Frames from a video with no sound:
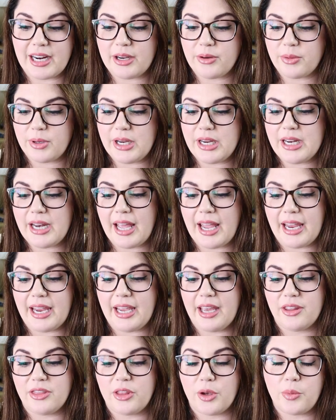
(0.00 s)
I read,
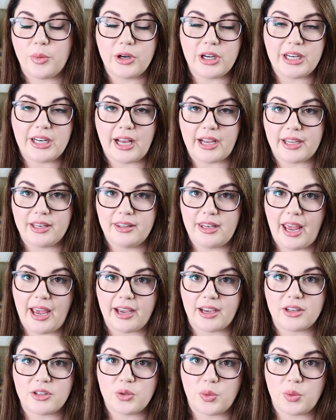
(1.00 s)
and they're pretty neck and neck.